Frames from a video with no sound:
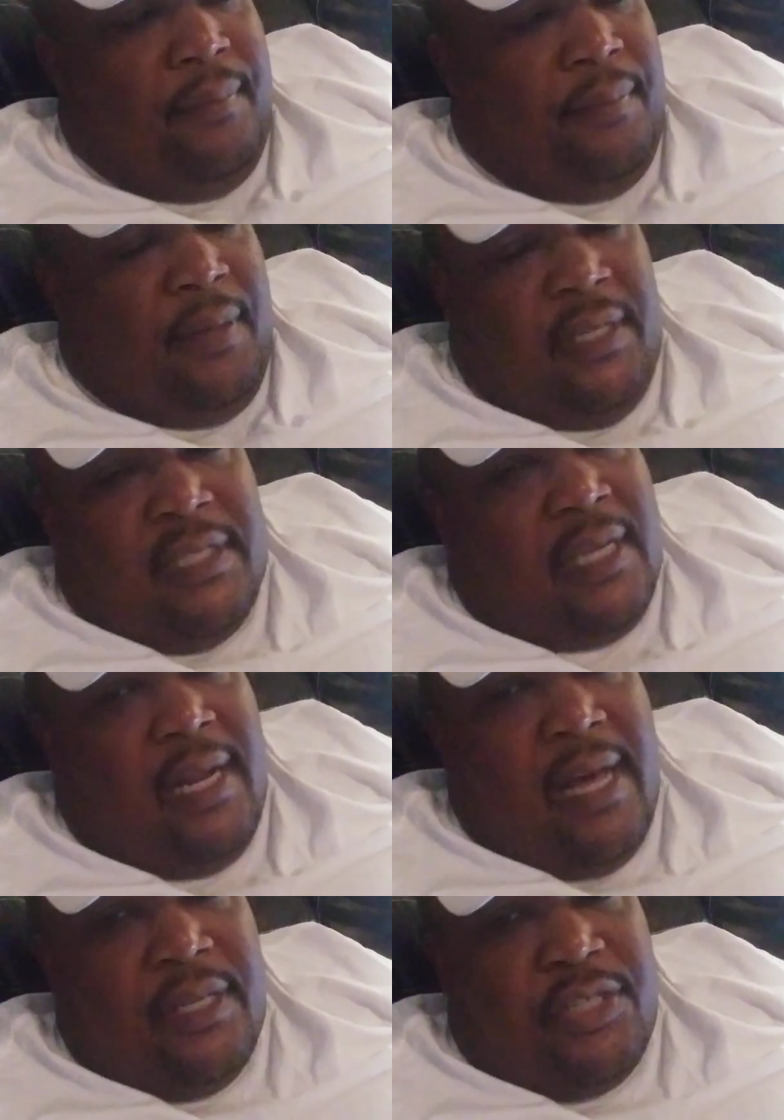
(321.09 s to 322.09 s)
He's just
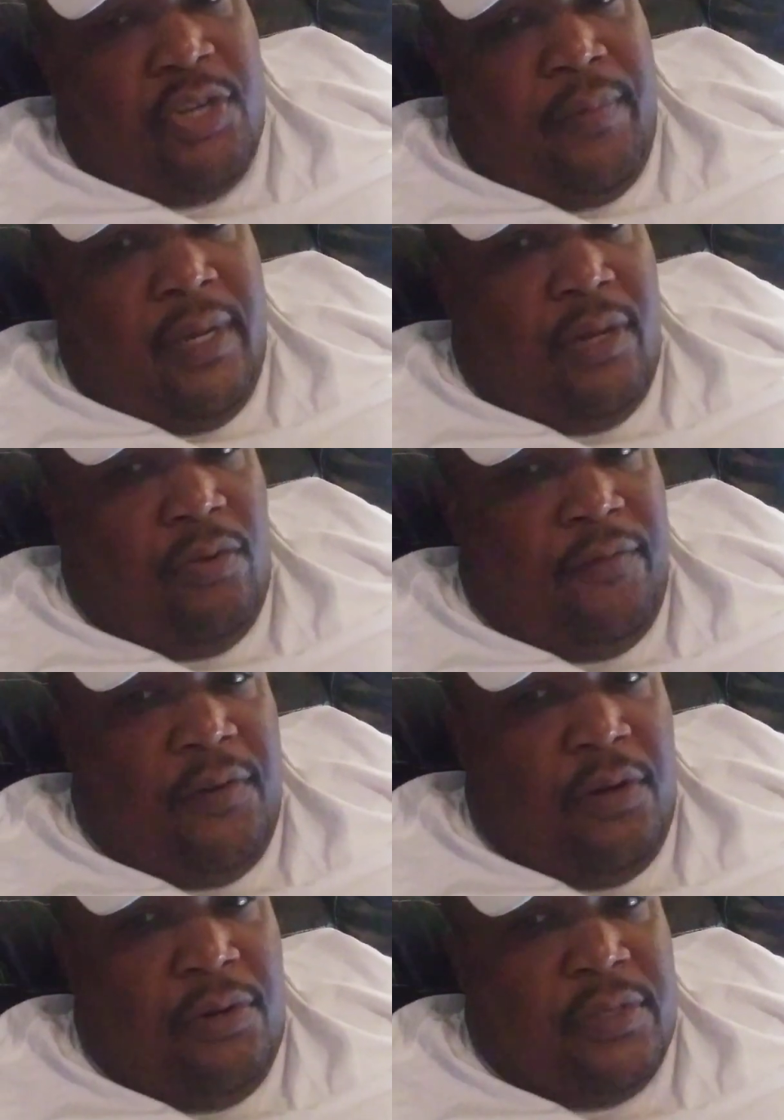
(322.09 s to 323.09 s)
gonna have to show me he can do it for a whole